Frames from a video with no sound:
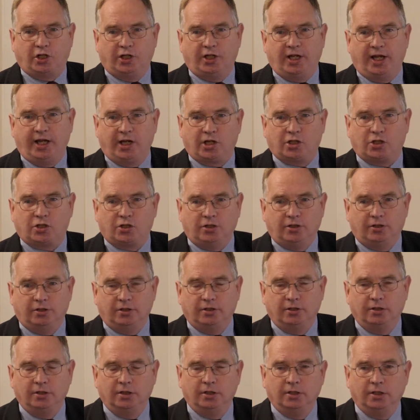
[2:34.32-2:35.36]

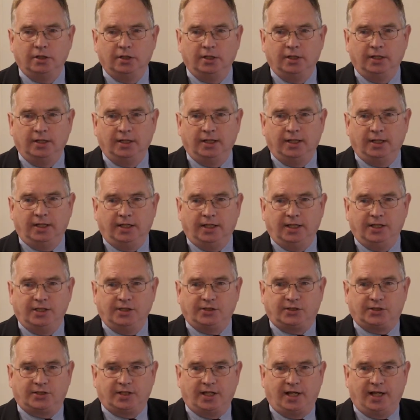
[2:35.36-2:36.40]
connection
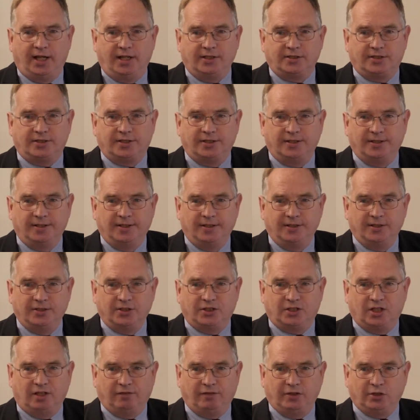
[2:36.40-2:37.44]
is that
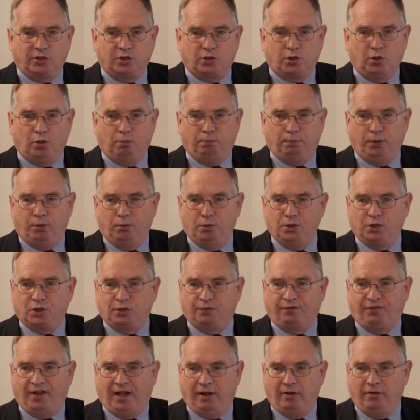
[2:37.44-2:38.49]
Sevastopol
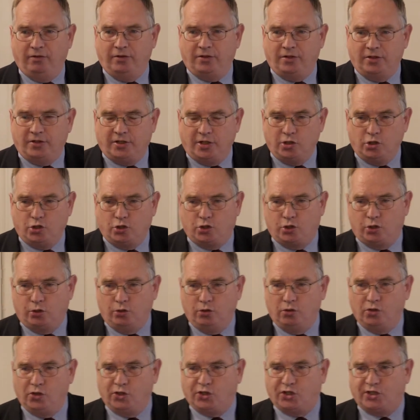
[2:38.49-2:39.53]
was founded in
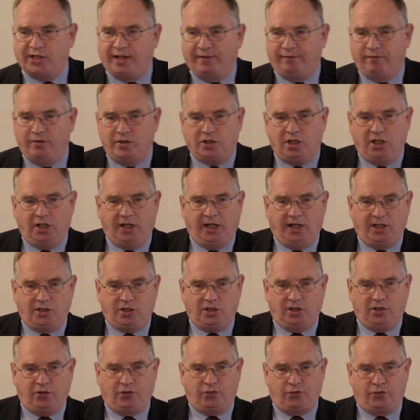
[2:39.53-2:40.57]
June
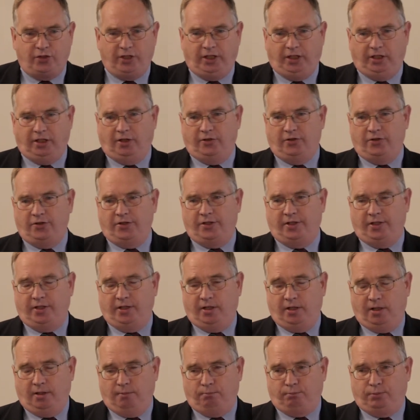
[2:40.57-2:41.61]
1783 under
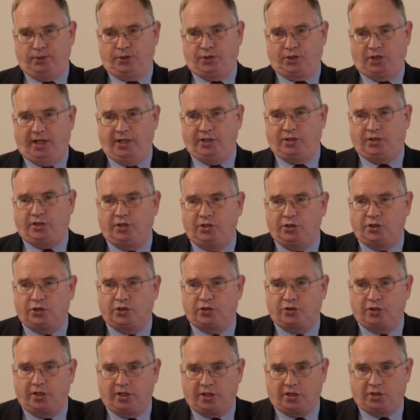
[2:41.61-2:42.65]
the precise
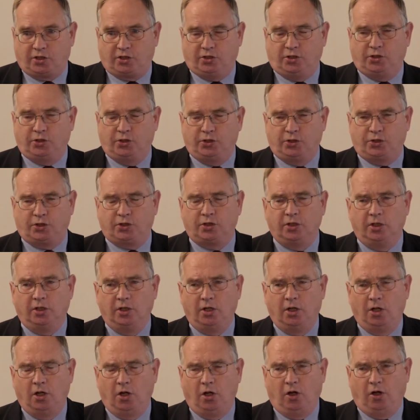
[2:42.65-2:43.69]
instructions
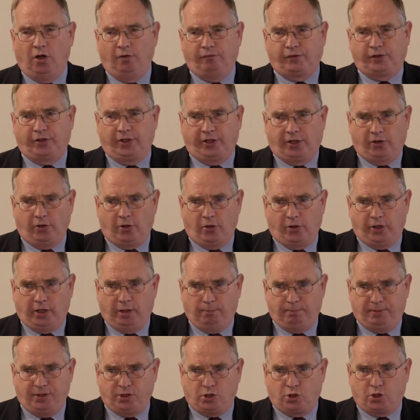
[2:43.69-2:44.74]
of
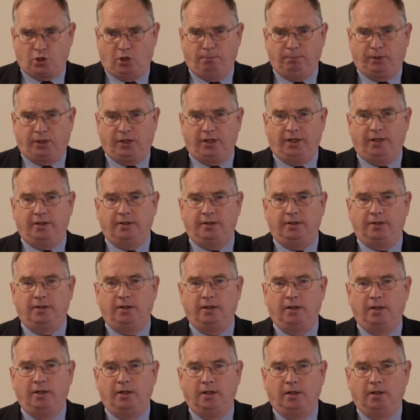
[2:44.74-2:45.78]
Grigory Potemkin
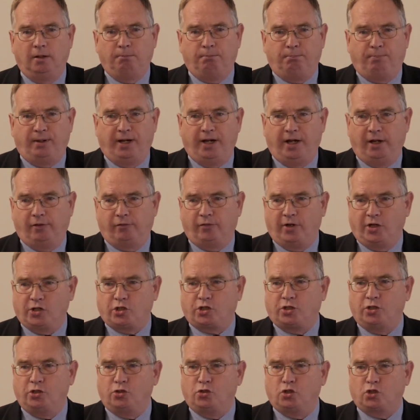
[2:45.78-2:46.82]
by a
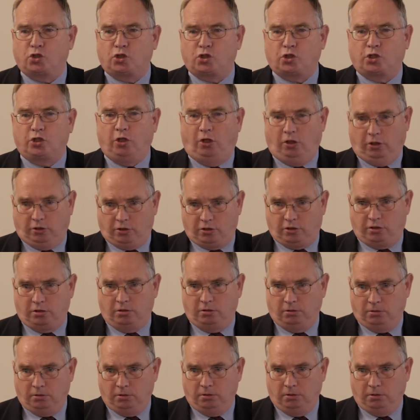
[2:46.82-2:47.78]
Russian Scot,